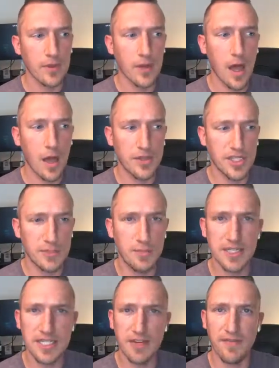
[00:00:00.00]
this
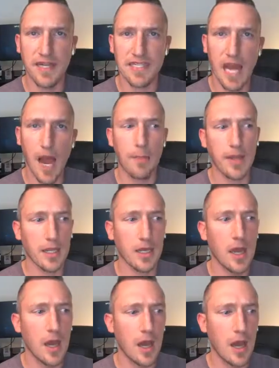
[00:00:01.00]
specific topic
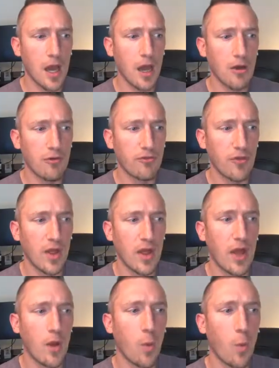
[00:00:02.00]
of
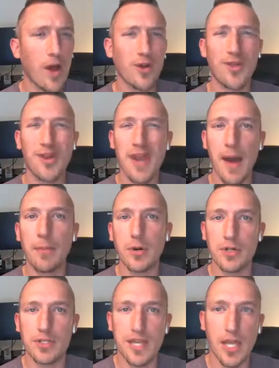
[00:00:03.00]
what are the
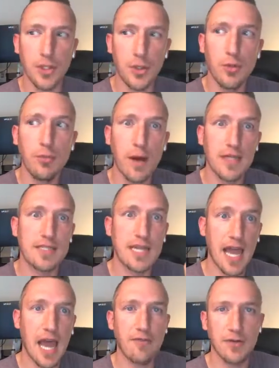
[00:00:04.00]
numbers that you must
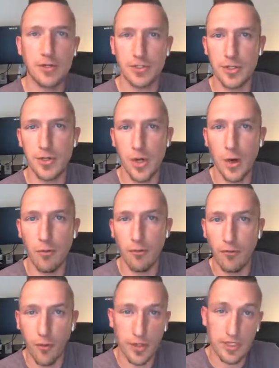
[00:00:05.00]
have in your studio
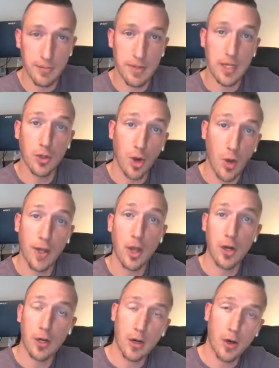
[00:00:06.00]
for it to be growing
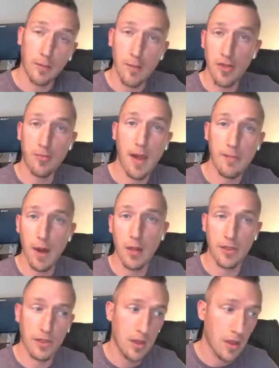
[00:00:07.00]
on a
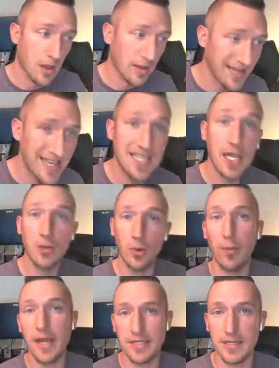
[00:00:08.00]
month-by-month continual
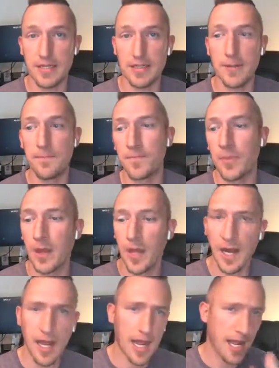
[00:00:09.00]
basis.
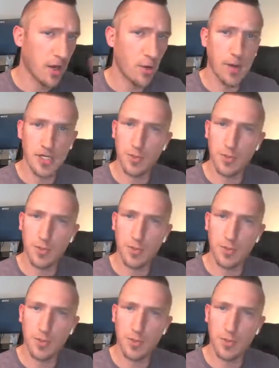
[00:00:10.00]
And I go